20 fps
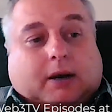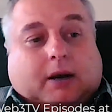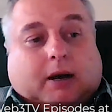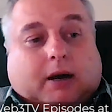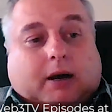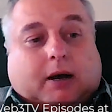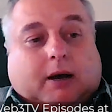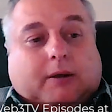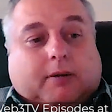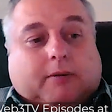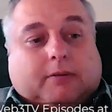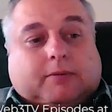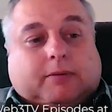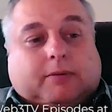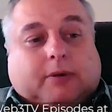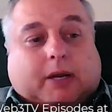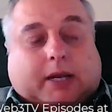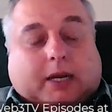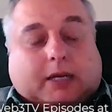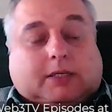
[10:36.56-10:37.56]

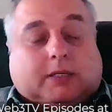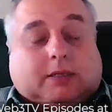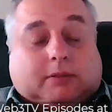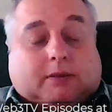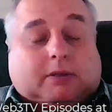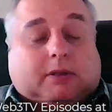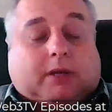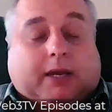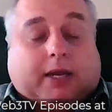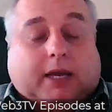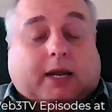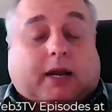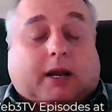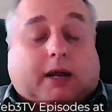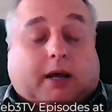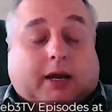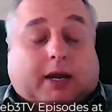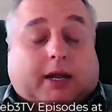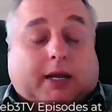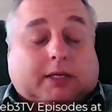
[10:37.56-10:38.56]
I guess a
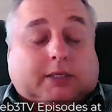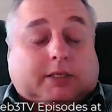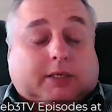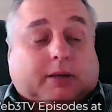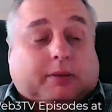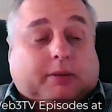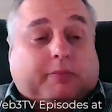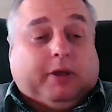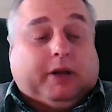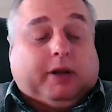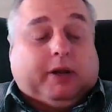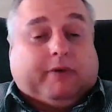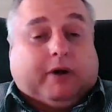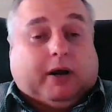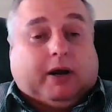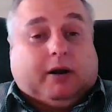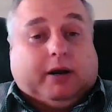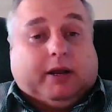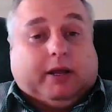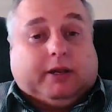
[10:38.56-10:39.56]
bit of
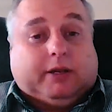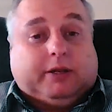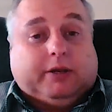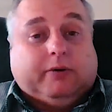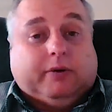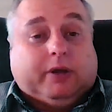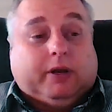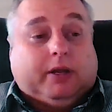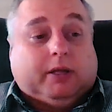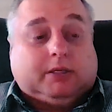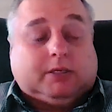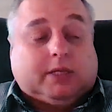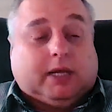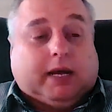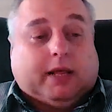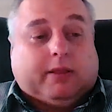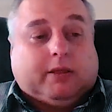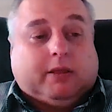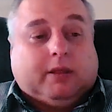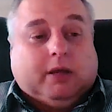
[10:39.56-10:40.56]
irony to it is
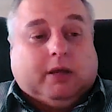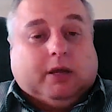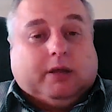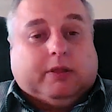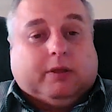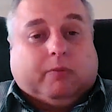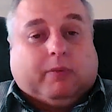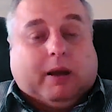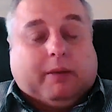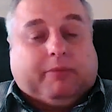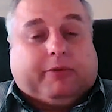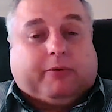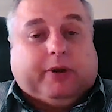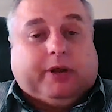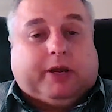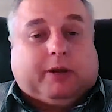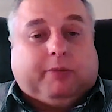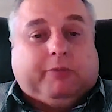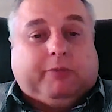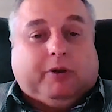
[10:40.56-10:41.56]
that the
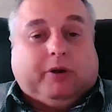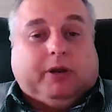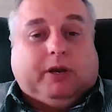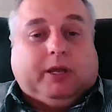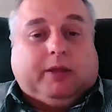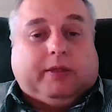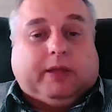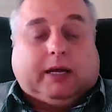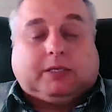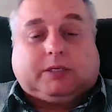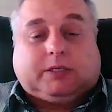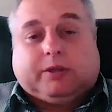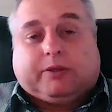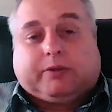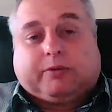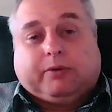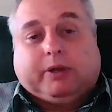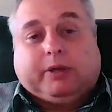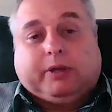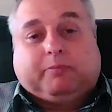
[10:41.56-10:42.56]
Web3 community, that's the
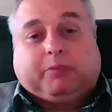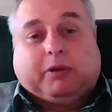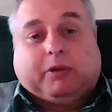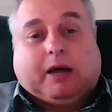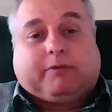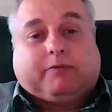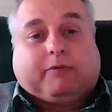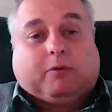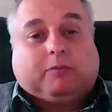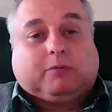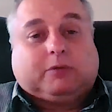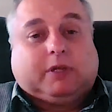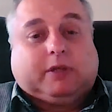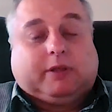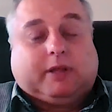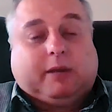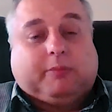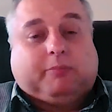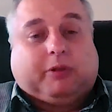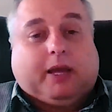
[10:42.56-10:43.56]
three platforms
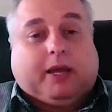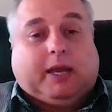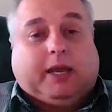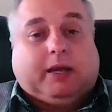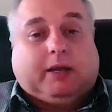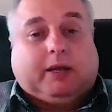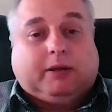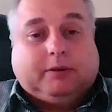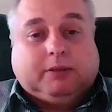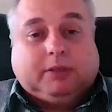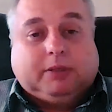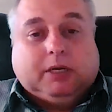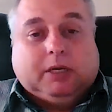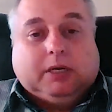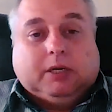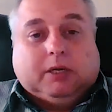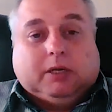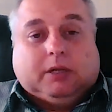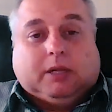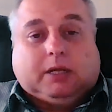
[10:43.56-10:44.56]
that they play in.
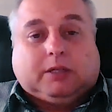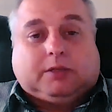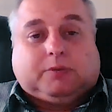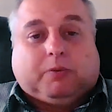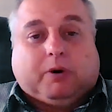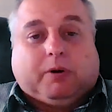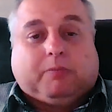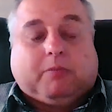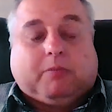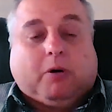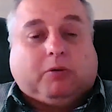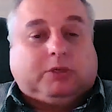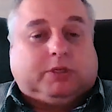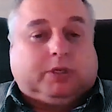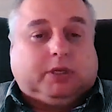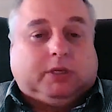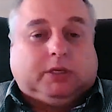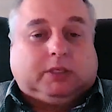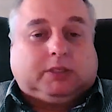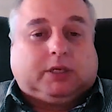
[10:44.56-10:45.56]
That's where
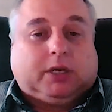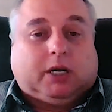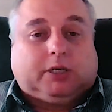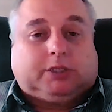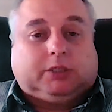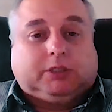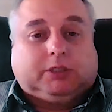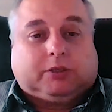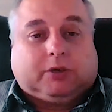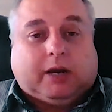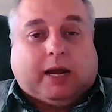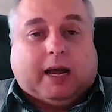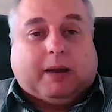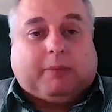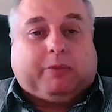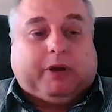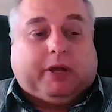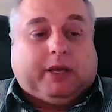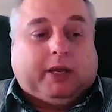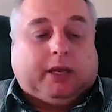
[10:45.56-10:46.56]
most of the discussions are
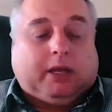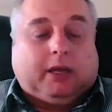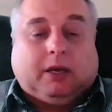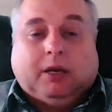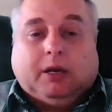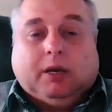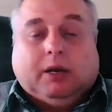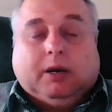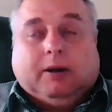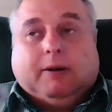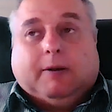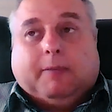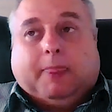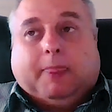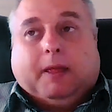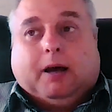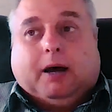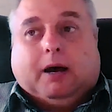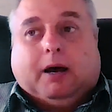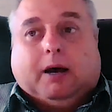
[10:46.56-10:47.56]
happening.
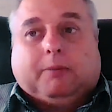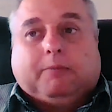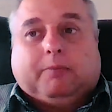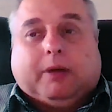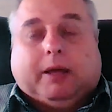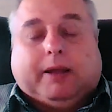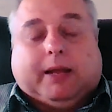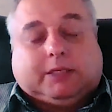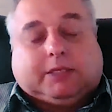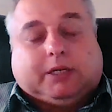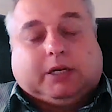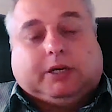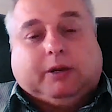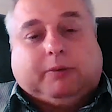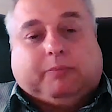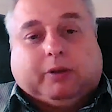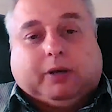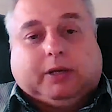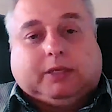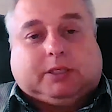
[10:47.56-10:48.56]
And that's a
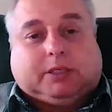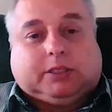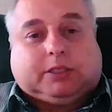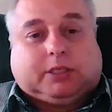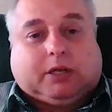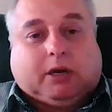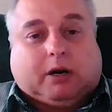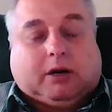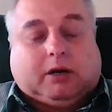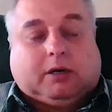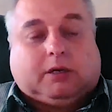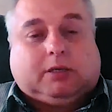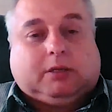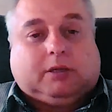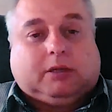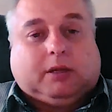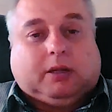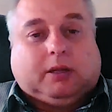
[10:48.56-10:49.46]
good place to start.